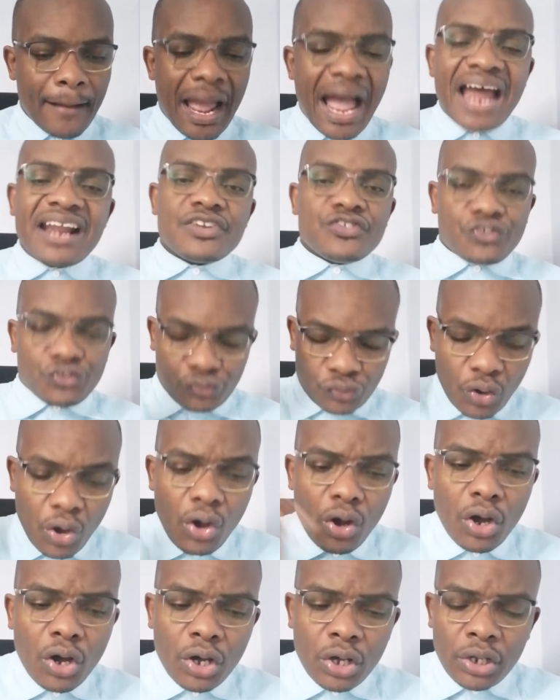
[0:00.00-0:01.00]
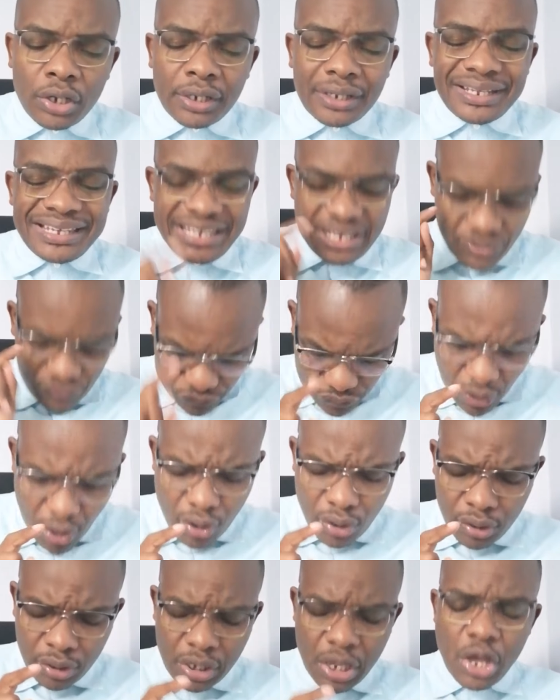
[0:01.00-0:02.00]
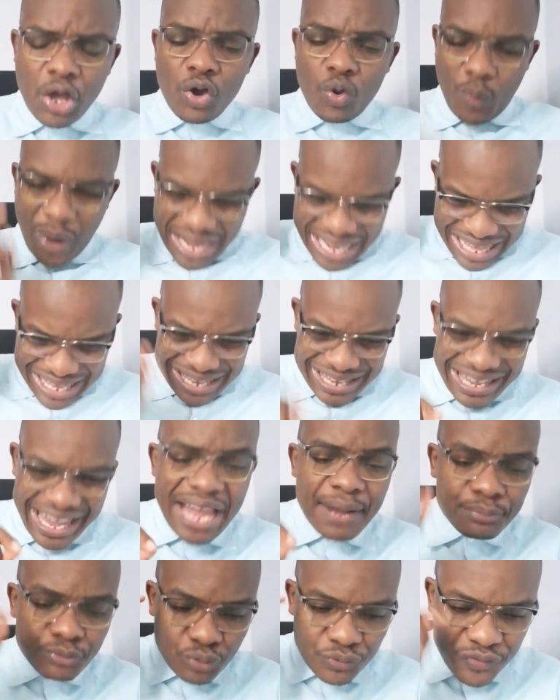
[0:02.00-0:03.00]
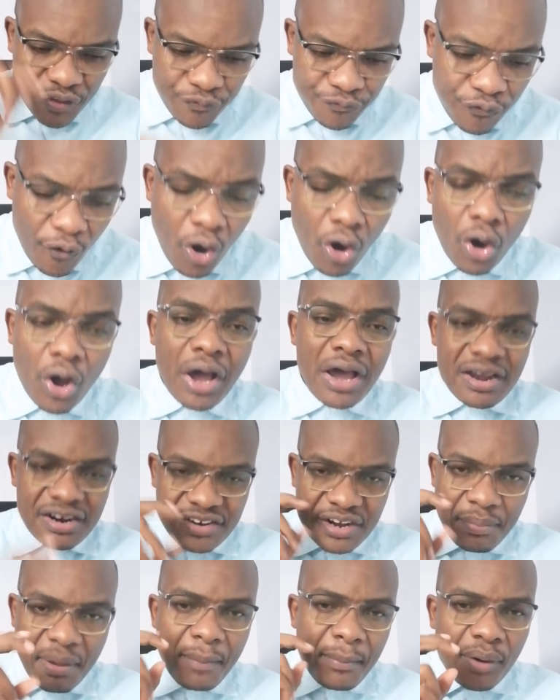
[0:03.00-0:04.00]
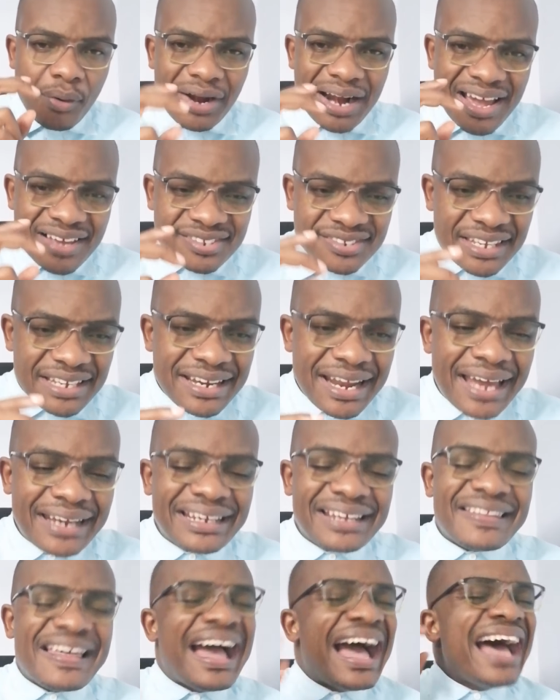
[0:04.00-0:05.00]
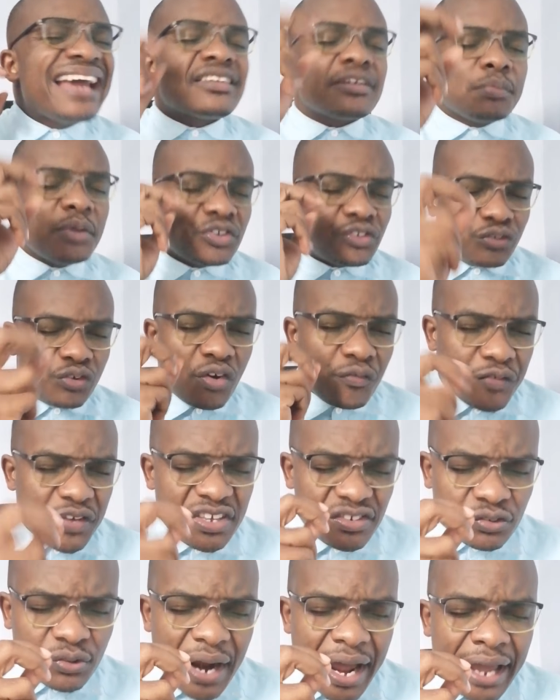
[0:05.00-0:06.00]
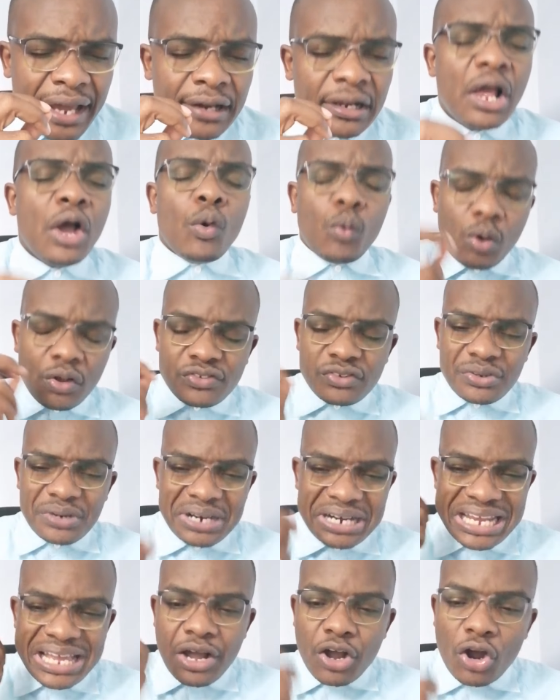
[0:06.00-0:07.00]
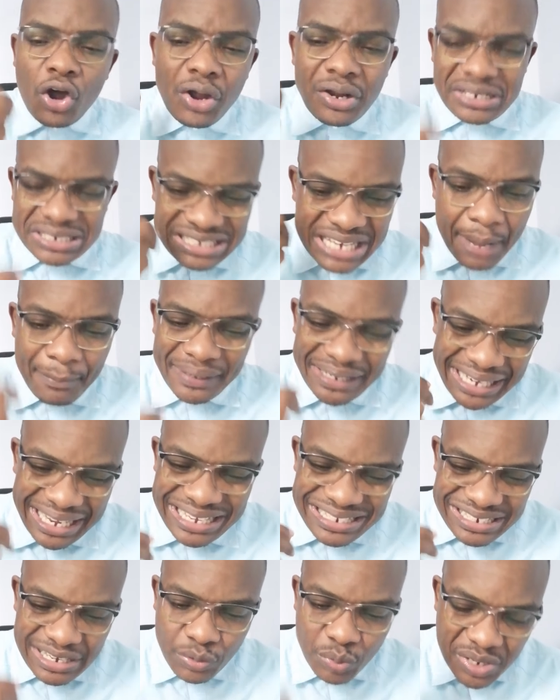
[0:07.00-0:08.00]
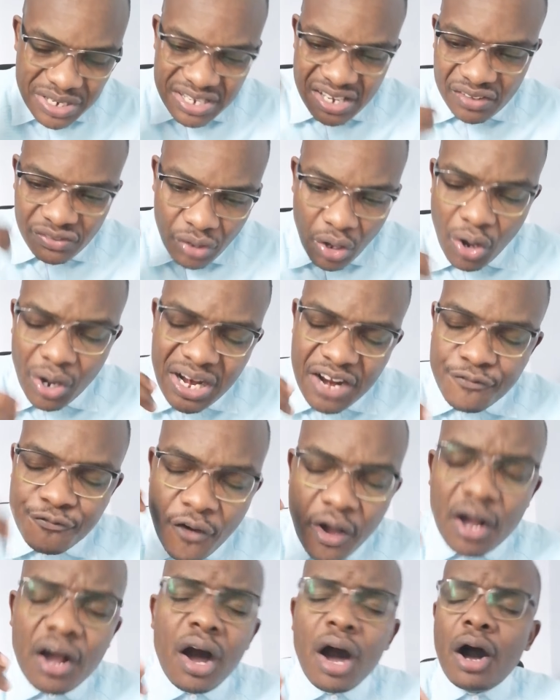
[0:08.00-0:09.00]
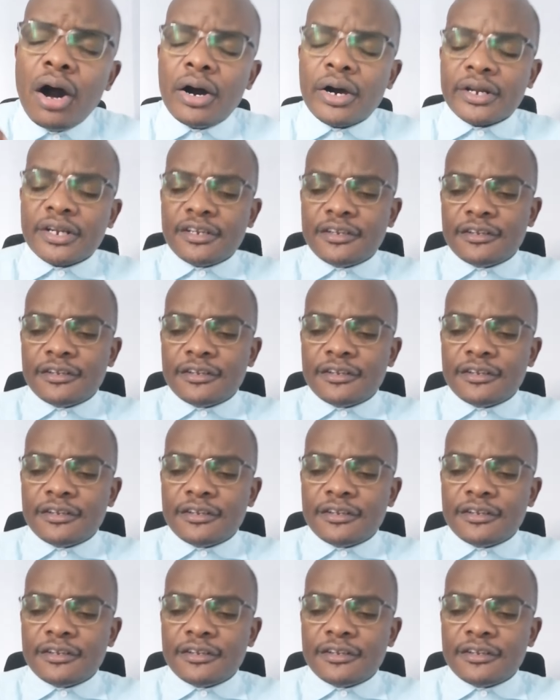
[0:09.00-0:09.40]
And Saul, King Saul, when he came to the fore, remember what I said earlier, the atmosphere of Israel was already contaminated with dishonor for God.